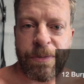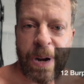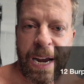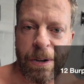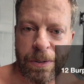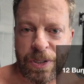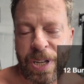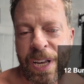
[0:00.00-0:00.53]

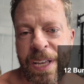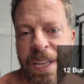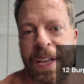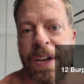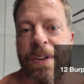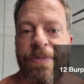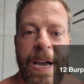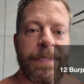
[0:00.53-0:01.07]
rounds,
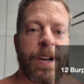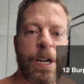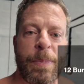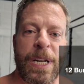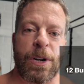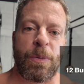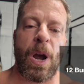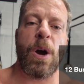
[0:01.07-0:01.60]
500
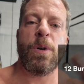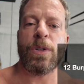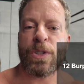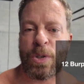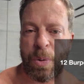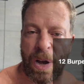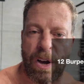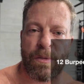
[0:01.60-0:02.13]
meter row,
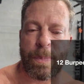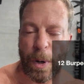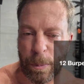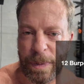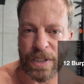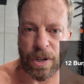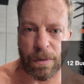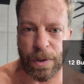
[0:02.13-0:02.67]
12
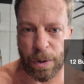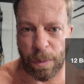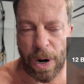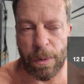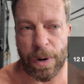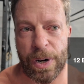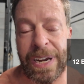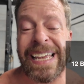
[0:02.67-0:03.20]
burpees over the
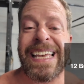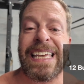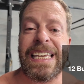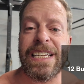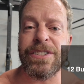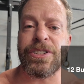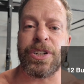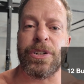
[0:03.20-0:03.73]
rower,
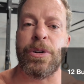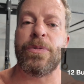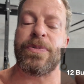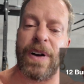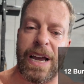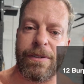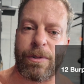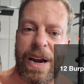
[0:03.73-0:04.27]
into
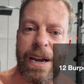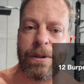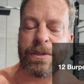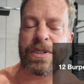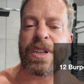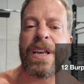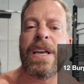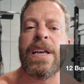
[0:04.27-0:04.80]
5
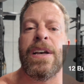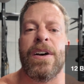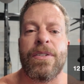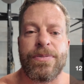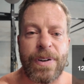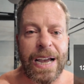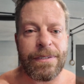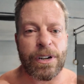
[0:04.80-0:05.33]
rounds,
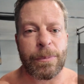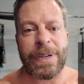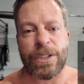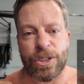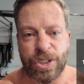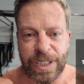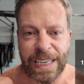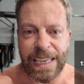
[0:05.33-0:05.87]
500 meter
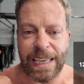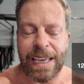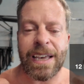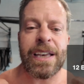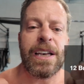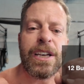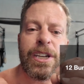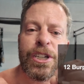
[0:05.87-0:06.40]
ski,
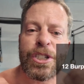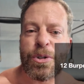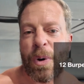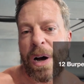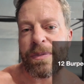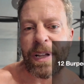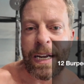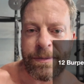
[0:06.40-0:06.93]

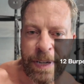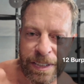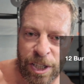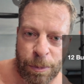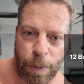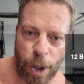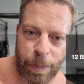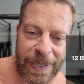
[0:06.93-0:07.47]
12 line
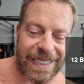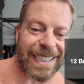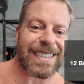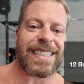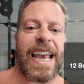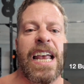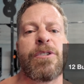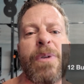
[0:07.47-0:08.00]
facing burpees.
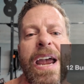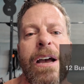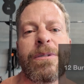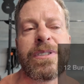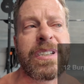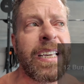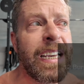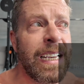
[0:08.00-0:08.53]
It's 10
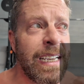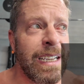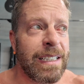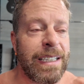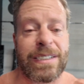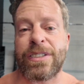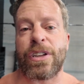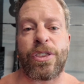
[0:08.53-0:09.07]
rounds.
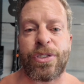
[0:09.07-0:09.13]
This is a